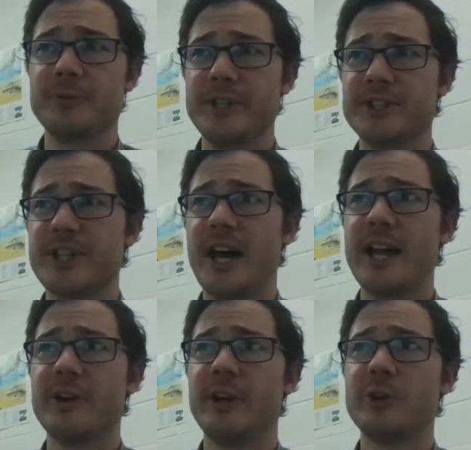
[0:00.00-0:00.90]
leads to
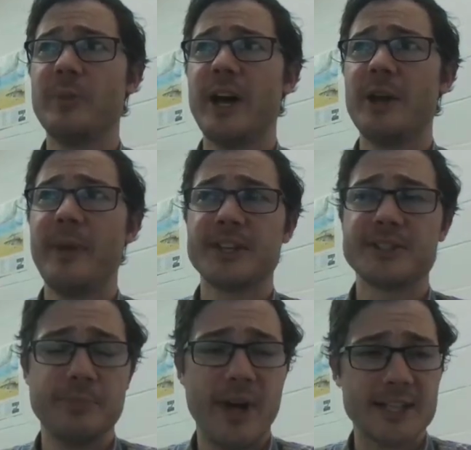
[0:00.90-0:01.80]
higher algal
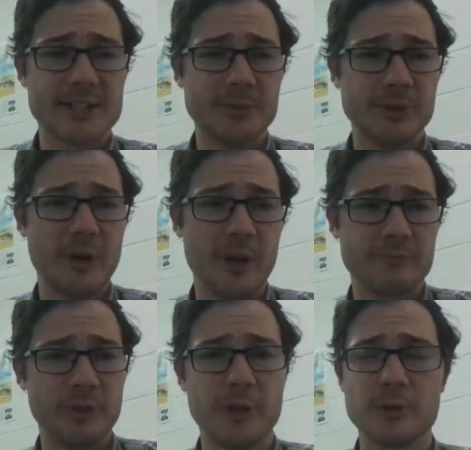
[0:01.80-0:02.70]
biomass and possible
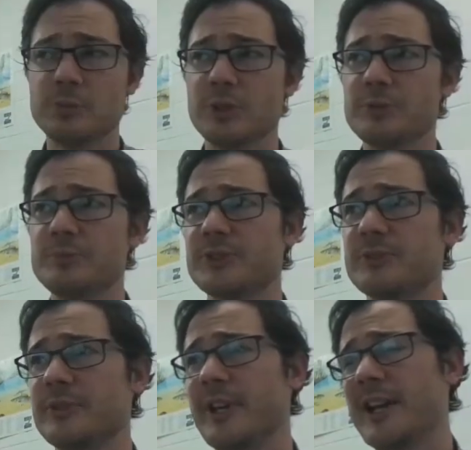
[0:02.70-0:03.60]
harmful algal
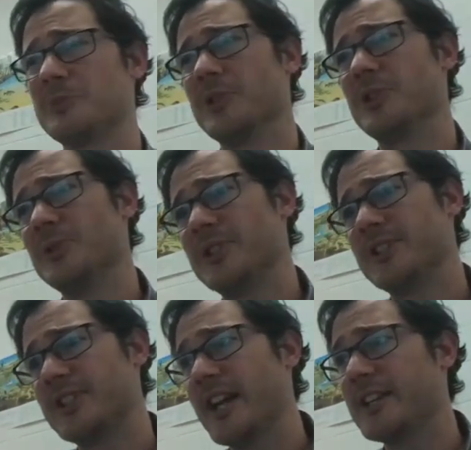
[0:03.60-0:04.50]
blooms. It has reduced
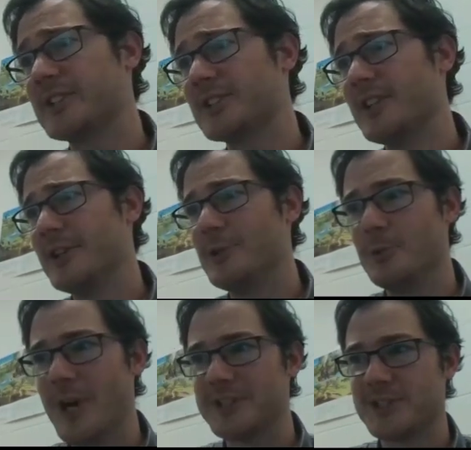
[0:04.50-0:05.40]
aesthetics. Who
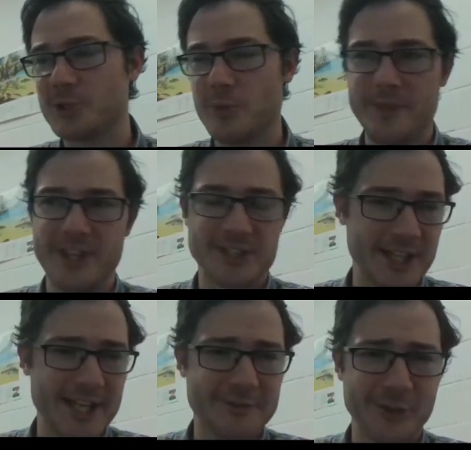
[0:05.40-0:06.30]
wants to swim in
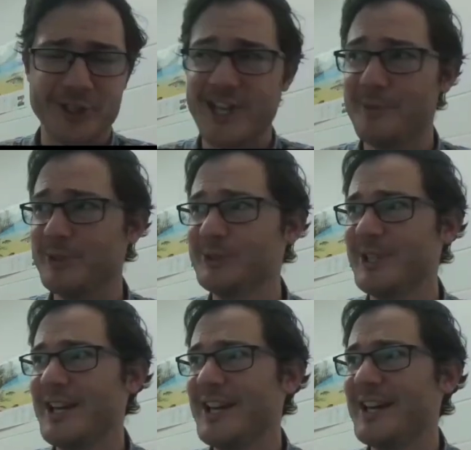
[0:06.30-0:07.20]
this lake, for
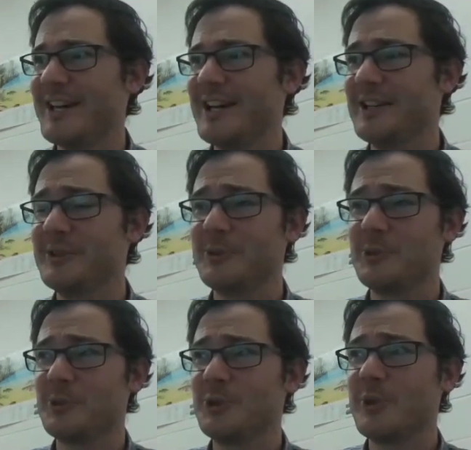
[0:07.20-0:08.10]
example?
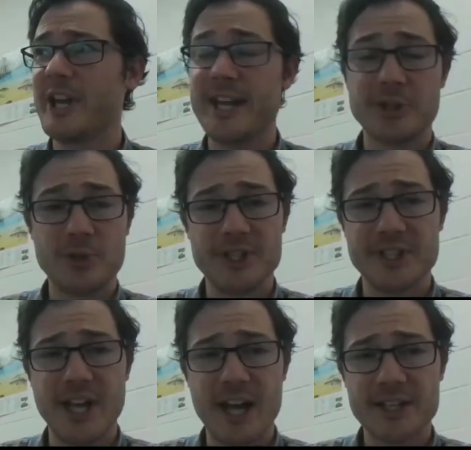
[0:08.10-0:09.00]
You get increased
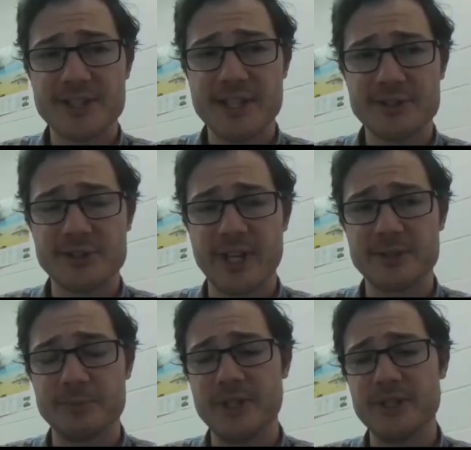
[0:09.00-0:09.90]
anoxia. So
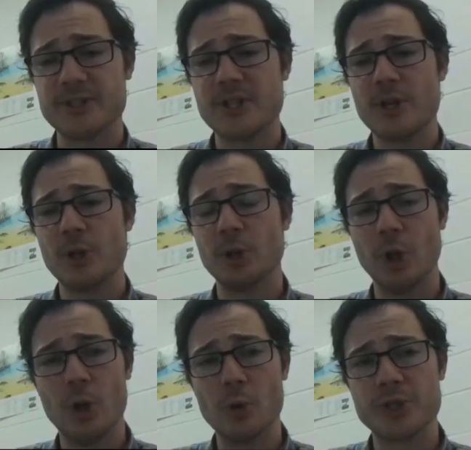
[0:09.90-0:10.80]
that means
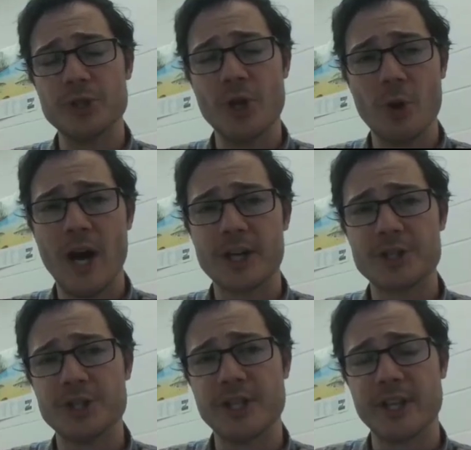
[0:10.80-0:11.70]
low to no
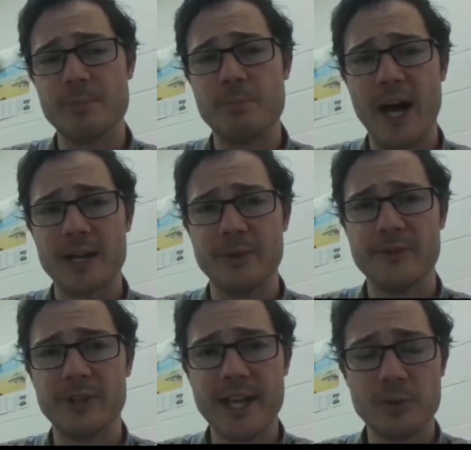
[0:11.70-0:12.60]
oxygen at the bottom
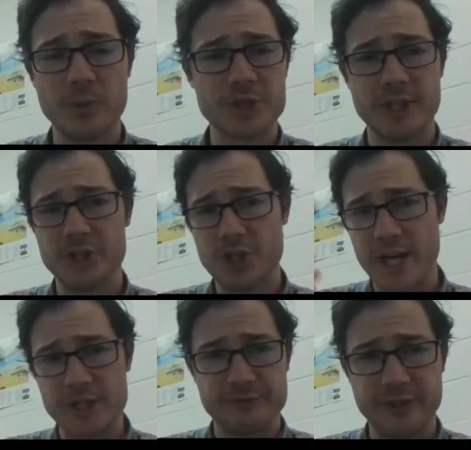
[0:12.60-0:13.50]
of the lake, which can
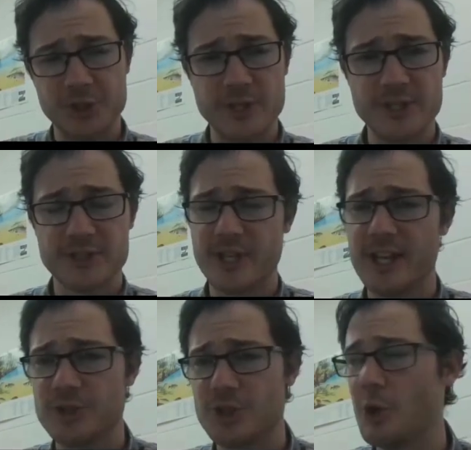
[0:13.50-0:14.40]
change fisheries,
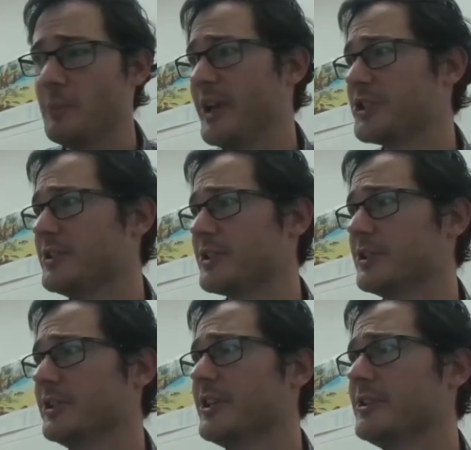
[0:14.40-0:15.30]
as Joe mentioned
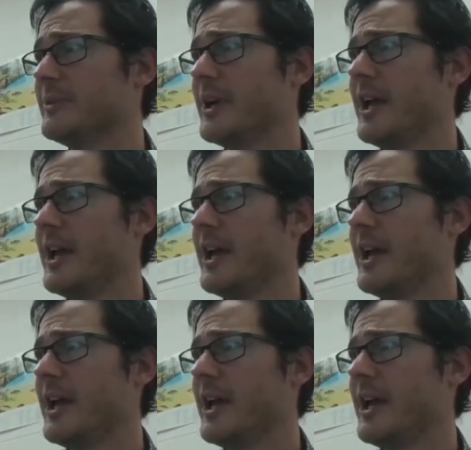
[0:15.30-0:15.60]
earlier,